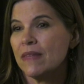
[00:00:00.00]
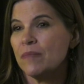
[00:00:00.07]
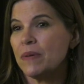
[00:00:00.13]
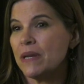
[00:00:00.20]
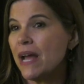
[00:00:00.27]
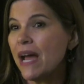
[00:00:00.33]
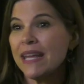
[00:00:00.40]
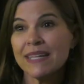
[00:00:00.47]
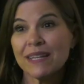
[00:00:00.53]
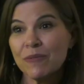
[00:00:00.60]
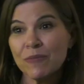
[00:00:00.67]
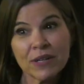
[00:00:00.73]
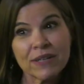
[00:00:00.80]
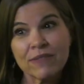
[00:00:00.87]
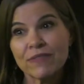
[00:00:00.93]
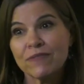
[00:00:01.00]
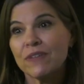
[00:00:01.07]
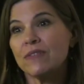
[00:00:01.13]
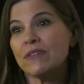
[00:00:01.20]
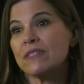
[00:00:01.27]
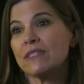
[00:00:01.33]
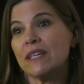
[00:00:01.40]
But I didn't work for
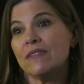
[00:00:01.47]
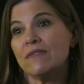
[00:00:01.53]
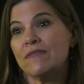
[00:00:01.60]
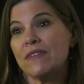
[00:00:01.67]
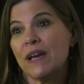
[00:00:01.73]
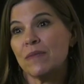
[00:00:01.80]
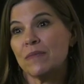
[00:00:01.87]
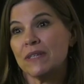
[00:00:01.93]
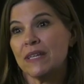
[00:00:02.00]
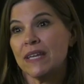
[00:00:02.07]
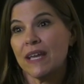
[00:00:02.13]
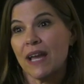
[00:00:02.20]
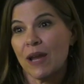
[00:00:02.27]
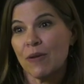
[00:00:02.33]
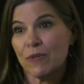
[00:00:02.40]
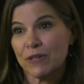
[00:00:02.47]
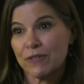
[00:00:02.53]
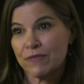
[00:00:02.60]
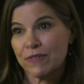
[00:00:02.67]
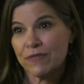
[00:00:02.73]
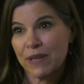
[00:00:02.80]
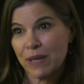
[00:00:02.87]
Focus on the Family. I
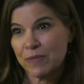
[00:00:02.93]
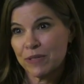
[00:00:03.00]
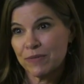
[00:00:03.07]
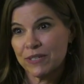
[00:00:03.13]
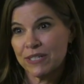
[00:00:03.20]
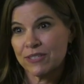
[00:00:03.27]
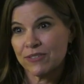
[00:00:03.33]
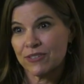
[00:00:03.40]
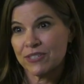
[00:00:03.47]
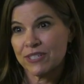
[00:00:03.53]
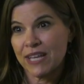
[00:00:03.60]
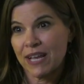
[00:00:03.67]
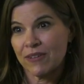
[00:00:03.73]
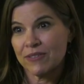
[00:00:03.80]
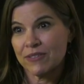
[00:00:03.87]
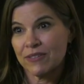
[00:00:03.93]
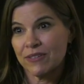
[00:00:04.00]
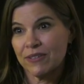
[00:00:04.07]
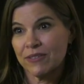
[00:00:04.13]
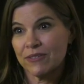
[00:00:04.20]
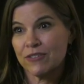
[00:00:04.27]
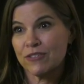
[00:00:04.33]
worked for Family Research
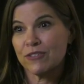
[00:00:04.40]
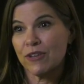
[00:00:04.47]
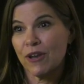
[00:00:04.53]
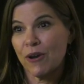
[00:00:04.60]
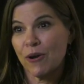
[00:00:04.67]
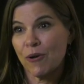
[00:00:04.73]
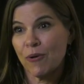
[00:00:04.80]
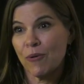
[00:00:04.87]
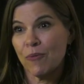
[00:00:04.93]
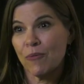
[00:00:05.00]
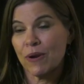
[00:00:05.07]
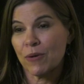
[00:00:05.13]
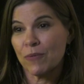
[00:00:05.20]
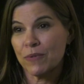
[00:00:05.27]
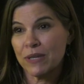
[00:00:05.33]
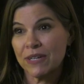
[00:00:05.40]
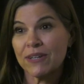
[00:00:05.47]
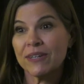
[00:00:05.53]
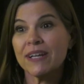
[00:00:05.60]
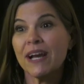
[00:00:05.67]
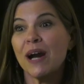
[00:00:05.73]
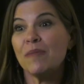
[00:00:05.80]
Council. So where
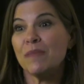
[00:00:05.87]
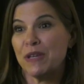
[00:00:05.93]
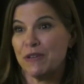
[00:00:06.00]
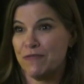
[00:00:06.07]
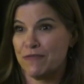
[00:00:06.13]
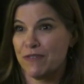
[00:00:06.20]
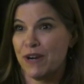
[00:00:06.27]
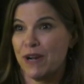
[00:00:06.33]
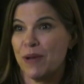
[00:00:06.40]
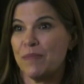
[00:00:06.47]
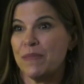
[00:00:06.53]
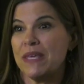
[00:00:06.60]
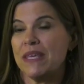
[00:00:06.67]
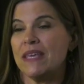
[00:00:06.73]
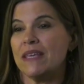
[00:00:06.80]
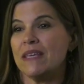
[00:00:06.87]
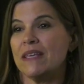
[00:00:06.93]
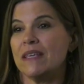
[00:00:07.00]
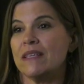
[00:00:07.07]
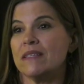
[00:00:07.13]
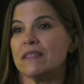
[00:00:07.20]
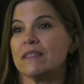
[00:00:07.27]
we're coming from
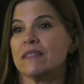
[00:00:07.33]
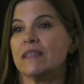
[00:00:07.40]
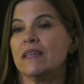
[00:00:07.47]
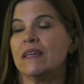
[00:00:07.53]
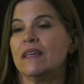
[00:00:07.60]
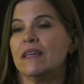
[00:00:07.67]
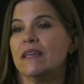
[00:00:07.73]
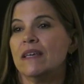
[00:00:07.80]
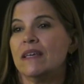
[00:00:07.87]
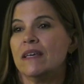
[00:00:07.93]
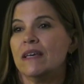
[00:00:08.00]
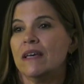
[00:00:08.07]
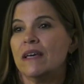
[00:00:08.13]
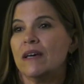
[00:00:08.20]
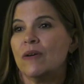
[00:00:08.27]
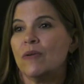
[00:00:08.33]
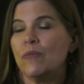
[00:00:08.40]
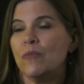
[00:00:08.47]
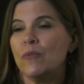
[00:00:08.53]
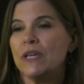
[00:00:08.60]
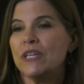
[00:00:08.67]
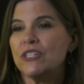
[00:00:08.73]
is
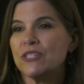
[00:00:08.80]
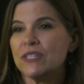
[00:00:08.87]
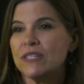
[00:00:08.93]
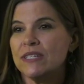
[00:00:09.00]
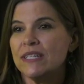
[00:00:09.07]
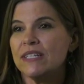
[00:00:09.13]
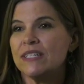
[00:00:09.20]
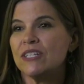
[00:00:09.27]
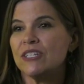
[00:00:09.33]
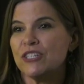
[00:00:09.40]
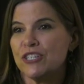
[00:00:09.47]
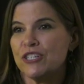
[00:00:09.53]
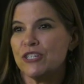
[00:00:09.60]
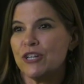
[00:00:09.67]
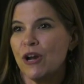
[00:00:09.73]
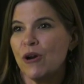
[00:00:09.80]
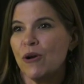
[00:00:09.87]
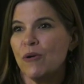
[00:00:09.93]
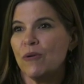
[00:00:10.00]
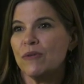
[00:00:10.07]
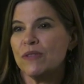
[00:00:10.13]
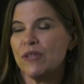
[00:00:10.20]
we just need to
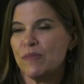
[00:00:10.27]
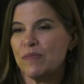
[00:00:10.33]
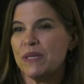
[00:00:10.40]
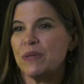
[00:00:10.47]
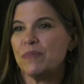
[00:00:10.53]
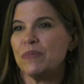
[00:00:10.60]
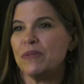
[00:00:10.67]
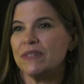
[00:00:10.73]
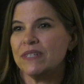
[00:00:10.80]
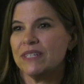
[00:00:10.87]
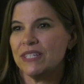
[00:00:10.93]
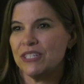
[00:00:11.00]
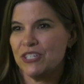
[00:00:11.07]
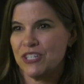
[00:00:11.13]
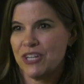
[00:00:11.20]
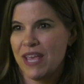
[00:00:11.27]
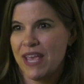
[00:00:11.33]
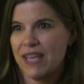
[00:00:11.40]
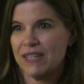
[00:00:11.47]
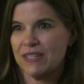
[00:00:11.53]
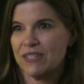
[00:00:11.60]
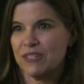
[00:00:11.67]
show that people can
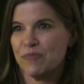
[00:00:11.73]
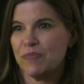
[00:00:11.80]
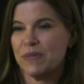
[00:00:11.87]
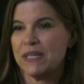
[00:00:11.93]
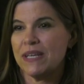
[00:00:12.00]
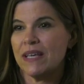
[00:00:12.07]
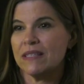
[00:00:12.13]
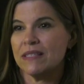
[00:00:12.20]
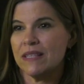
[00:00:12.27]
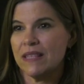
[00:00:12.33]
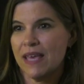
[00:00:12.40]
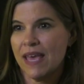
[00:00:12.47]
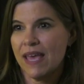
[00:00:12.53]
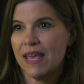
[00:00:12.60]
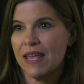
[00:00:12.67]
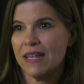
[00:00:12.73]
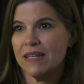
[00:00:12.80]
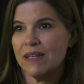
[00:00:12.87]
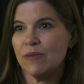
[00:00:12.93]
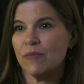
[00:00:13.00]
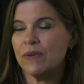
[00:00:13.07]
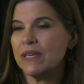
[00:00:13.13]
change, because
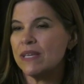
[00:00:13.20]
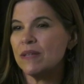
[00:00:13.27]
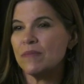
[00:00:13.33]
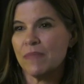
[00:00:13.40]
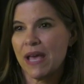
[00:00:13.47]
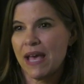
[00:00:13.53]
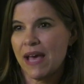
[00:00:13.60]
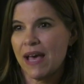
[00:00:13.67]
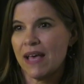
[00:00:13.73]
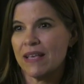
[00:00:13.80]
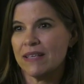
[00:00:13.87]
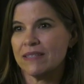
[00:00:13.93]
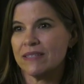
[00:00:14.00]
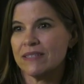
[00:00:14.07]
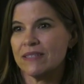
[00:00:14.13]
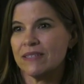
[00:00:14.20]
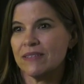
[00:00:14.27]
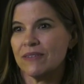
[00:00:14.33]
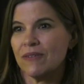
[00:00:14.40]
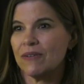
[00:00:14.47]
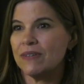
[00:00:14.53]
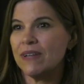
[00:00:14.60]
then we can pass
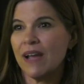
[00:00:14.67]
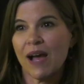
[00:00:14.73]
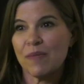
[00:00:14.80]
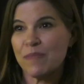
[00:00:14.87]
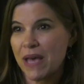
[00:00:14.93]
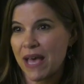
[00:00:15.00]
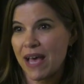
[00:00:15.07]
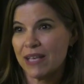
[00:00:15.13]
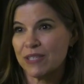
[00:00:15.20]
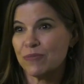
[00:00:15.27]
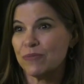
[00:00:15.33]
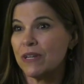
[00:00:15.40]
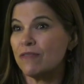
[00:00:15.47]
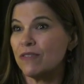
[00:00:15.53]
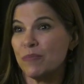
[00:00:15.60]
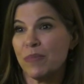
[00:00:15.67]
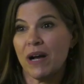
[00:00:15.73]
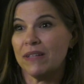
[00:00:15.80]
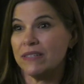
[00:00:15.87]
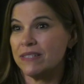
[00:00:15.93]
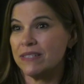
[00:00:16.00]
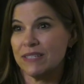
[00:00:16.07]
or not pass whatever
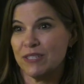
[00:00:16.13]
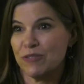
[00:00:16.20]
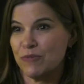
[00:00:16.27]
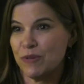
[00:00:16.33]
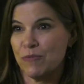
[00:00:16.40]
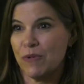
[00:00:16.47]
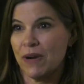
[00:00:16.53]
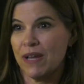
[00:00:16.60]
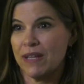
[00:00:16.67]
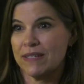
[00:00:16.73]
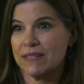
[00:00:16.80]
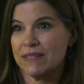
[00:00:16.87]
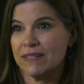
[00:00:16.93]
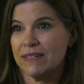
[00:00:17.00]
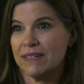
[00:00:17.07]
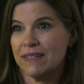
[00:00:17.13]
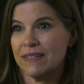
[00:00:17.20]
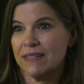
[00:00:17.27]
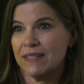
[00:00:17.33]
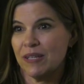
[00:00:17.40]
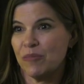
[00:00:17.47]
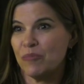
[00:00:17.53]
policies we want.
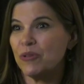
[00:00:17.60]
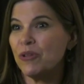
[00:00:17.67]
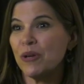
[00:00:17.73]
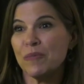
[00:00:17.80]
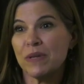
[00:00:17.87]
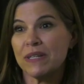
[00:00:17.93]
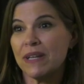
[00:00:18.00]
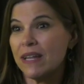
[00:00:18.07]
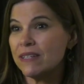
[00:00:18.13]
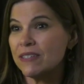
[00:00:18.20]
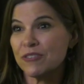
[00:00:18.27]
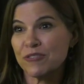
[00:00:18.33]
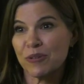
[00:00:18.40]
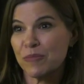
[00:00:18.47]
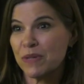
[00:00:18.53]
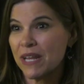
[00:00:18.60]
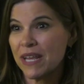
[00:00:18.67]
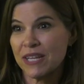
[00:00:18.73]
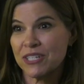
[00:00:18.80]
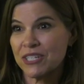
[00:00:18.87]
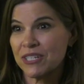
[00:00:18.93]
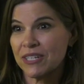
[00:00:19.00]
Employment
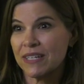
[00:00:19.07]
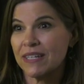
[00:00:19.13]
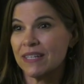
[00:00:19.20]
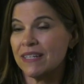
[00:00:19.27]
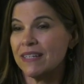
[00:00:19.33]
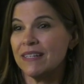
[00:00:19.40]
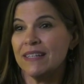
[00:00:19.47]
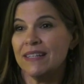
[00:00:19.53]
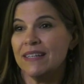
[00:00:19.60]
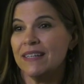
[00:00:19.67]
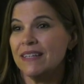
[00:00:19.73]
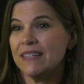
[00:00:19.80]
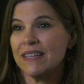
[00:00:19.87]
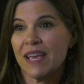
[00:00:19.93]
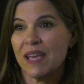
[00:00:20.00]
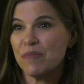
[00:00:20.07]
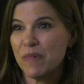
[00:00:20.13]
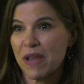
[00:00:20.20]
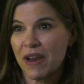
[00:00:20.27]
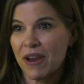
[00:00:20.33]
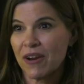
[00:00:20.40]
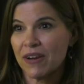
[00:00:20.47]
non-discrimination, gay
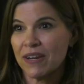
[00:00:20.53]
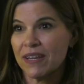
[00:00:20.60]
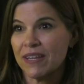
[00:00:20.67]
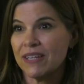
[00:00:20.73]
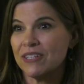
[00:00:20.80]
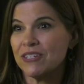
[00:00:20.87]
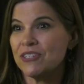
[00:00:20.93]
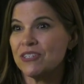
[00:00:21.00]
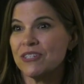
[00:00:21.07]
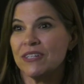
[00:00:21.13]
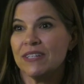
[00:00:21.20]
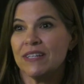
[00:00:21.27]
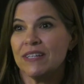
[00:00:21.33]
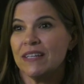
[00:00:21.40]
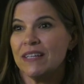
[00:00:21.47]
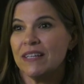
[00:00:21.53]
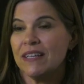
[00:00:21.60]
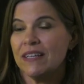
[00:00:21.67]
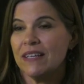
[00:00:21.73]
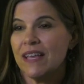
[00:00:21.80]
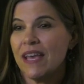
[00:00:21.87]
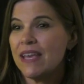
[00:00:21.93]
marriage,
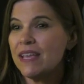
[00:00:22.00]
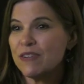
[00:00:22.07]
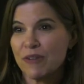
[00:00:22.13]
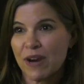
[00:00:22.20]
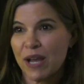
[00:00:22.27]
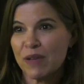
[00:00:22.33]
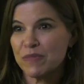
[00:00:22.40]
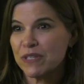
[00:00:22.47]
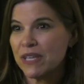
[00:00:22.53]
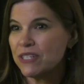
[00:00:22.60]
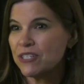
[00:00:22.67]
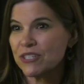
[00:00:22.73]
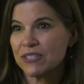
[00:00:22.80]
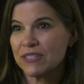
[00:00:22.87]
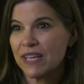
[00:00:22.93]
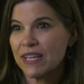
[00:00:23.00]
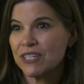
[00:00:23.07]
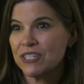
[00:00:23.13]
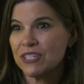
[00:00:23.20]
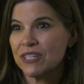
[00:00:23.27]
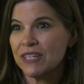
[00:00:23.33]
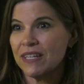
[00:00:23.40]
hate crimes
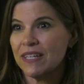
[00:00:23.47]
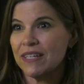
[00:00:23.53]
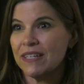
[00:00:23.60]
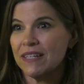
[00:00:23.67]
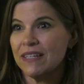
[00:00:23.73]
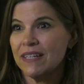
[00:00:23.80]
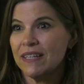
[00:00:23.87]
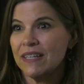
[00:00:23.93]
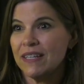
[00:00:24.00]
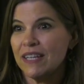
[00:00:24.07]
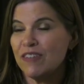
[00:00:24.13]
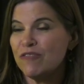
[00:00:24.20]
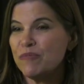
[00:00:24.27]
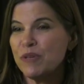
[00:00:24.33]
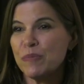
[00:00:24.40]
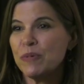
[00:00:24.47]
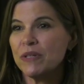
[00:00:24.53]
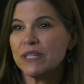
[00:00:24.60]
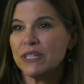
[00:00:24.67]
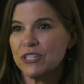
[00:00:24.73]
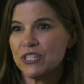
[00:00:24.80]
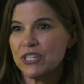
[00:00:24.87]
legislation. If
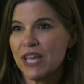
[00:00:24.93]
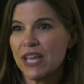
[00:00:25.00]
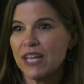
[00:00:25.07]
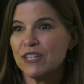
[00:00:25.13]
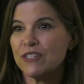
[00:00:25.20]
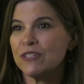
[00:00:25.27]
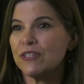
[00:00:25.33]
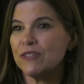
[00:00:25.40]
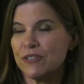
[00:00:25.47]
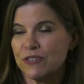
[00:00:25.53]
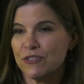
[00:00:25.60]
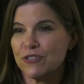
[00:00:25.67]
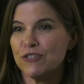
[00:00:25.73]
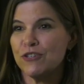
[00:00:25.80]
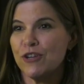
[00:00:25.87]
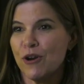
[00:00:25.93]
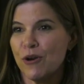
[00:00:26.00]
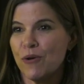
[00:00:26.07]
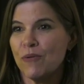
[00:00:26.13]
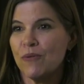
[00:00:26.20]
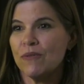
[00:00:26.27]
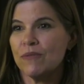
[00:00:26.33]
people can change, then there's
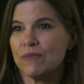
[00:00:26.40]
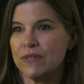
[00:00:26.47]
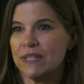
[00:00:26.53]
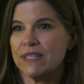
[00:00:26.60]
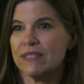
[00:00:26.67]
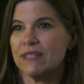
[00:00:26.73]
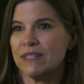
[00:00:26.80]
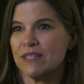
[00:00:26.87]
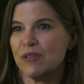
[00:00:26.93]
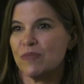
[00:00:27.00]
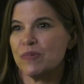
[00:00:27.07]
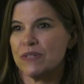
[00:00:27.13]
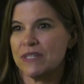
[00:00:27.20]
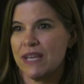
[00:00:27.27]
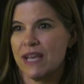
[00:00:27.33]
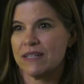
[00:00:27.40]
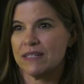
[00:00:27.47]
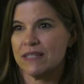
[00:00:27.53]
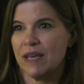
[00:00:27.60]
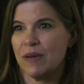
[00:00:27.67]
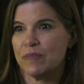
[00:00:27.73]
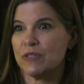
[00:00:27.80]
no reason to
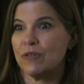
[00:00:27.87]
protect them.